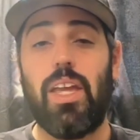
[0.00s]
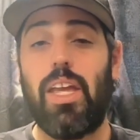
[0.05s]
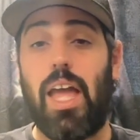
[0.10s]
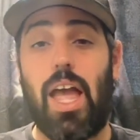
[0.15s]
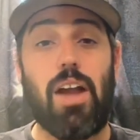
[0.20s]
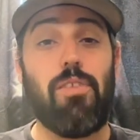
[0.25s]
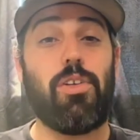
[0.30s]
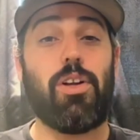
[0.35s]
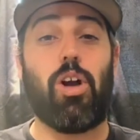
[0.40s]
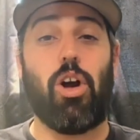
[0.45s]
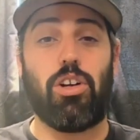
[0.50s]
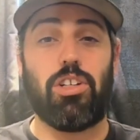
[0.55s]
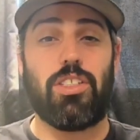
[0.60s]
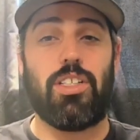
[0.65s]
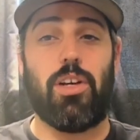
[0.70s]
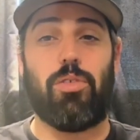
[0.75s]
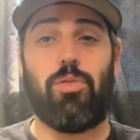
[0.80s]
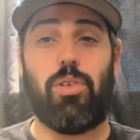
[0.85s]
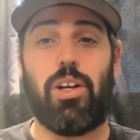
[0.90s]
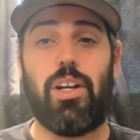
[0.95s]
every car is
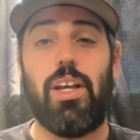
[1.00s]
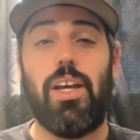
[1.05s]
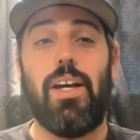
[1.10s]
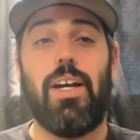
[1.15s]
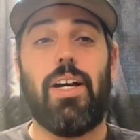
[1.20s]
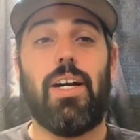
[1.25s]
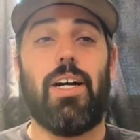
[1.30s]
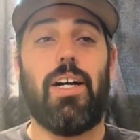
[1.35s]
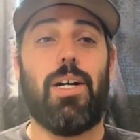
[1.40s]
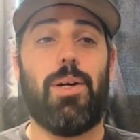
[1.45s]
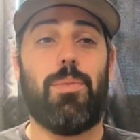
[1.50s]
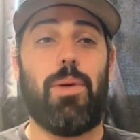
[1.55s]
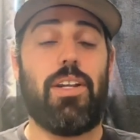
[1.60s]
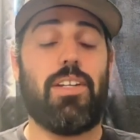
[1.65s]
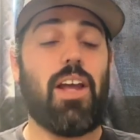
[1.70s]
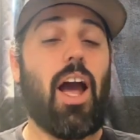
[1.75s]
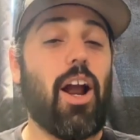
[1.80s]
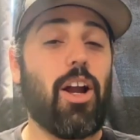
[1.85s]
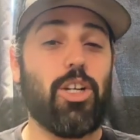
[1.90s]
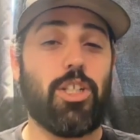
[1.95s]
different, and
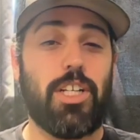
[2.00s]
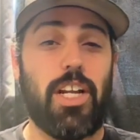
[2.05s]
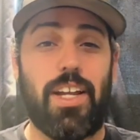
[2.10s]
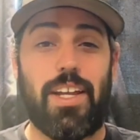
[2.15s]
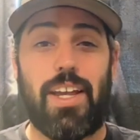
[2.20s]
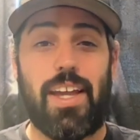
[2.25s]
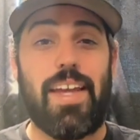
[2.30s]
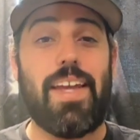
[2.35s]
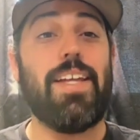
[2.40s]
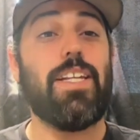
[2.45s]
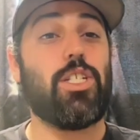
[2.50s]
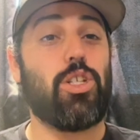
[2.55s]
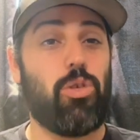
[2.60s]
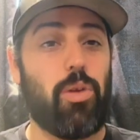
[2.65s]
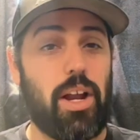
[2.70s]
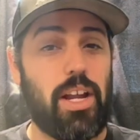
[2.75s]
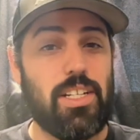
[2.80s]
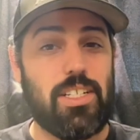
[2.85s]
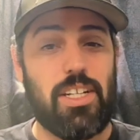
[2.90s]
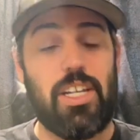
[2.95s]
tire shake is
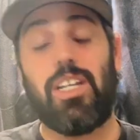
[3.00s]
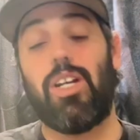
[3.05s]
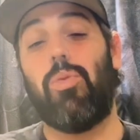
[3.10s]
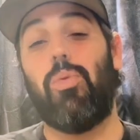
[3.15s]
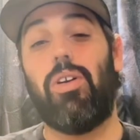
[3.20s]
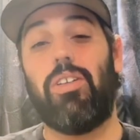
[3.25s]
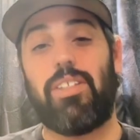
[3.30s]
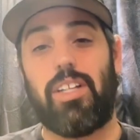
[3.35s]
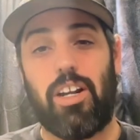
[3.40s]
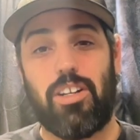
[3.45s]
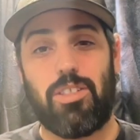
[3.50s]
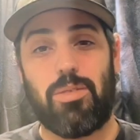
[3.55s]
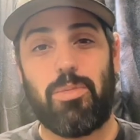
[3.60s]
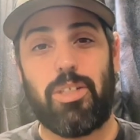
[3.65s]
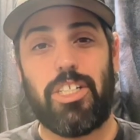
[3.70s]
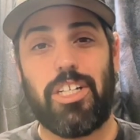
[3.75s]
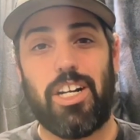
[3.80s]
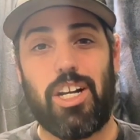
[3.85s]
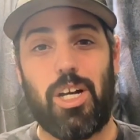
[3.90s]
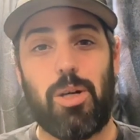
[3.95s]
crazy, and it will tear some
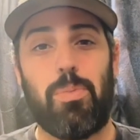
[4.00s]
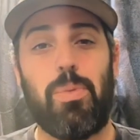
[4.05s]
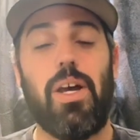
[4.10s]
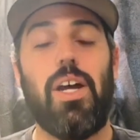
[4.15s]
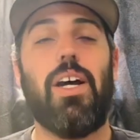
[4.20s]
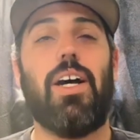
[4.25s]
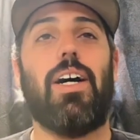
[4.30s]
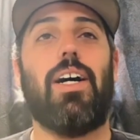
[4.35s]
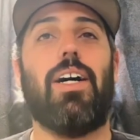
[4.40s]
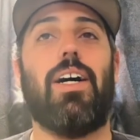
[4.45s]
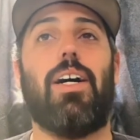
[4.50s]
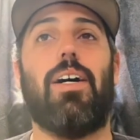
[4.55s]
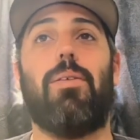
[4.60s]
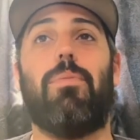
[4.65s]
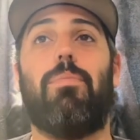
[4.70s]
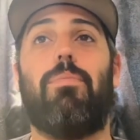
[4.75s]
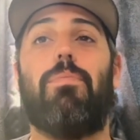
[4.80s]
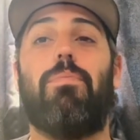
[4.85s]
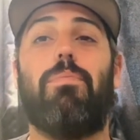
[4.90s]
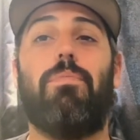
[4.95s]
shit up.
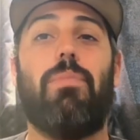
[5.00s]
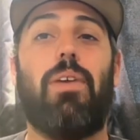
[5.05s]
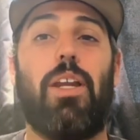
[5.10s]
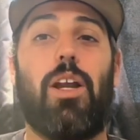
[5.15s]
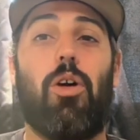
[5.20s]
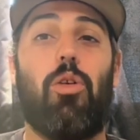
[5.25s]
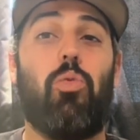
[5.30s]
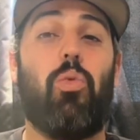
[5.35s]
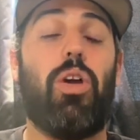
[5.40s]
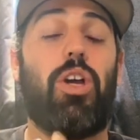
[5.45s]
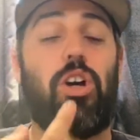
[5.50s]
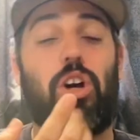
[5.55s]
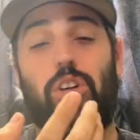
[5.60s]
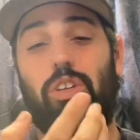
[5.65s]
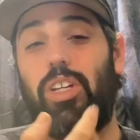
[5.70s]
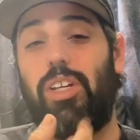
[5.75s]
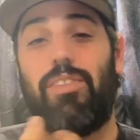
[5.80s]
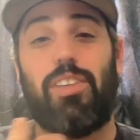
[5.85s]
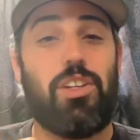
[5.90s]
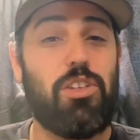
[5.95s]
We could
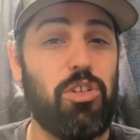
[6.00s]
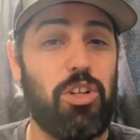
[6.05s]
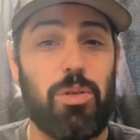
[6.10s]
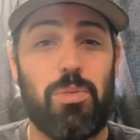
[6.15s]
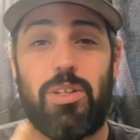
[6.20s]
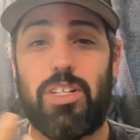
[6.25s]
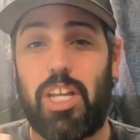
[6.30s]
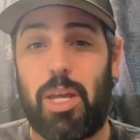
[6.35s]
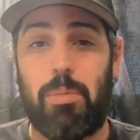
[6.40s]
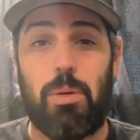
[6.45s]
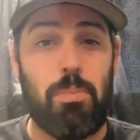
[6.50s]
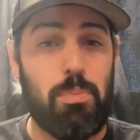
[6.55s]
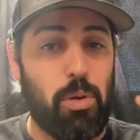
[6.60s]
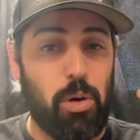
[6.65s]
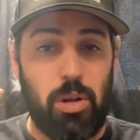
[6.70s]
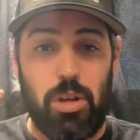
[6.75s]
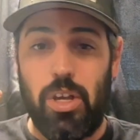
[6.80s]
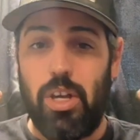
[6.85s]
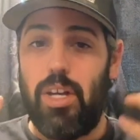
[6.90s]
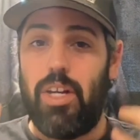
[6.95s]
leave the tune up the same and
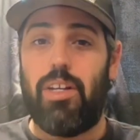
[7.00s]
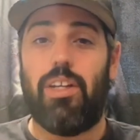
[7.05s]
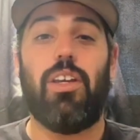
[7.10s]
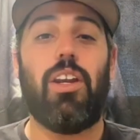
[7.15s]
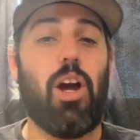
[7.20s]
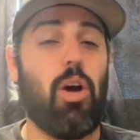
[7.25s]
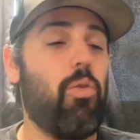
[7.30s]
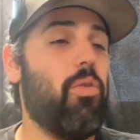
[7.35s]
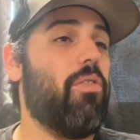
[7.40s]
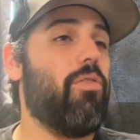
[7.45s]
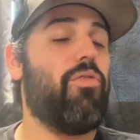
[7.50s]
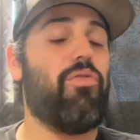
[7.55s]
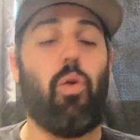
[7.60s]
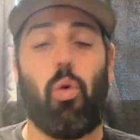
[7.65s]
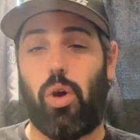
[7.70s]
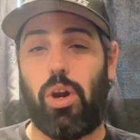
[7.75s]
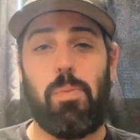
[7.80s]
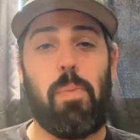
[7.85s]
put 40